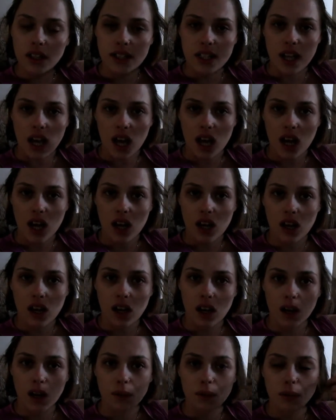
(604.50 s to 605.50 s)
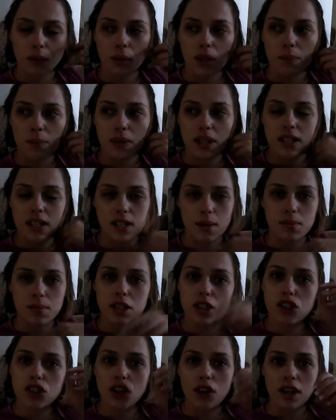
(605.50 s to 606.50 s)
Yeah, I will be
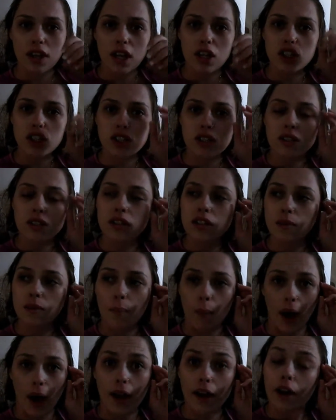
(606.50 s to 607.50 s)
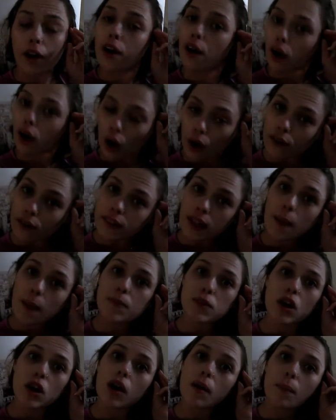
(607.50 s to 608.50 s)
accepting donations to buy her her own
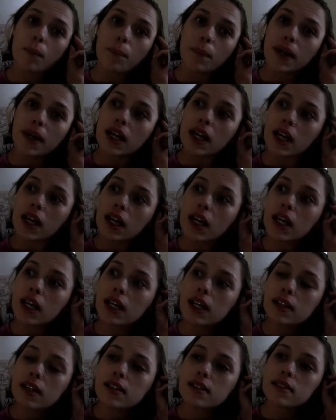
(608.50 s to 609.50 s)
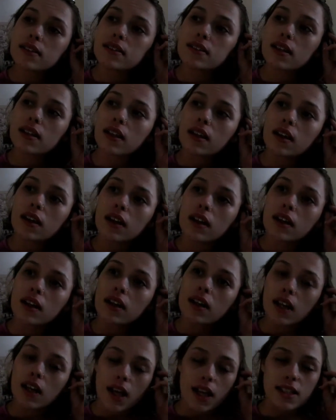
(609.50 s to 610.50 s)
laptop because
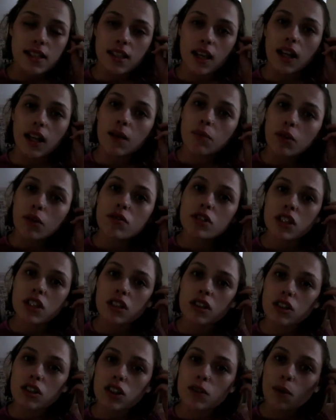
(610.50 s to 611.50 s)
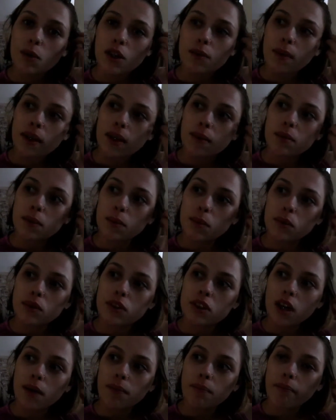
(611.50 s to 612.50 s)
it's getting a bit ridiculous. She borrows my laptop all the
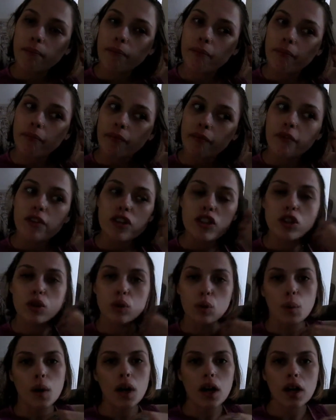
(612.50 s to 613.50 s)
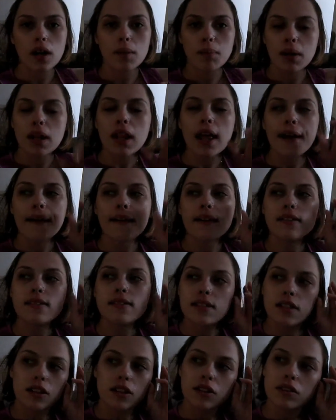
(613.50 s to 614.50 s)
time for schoolwork, but like
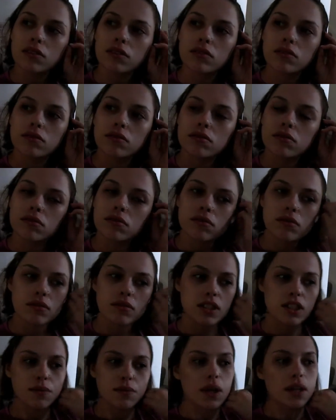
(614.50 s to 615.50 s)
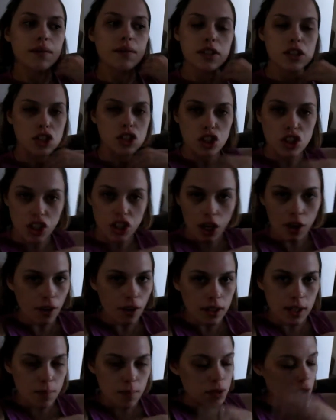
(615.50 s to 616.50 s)
still, it's irrelevant. She should get her
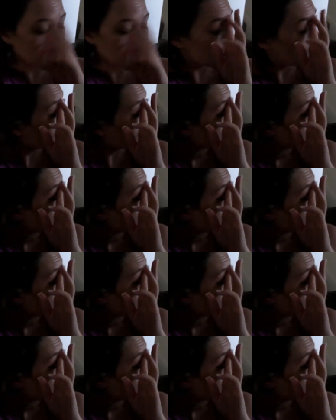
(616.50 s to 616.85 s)
own laptop.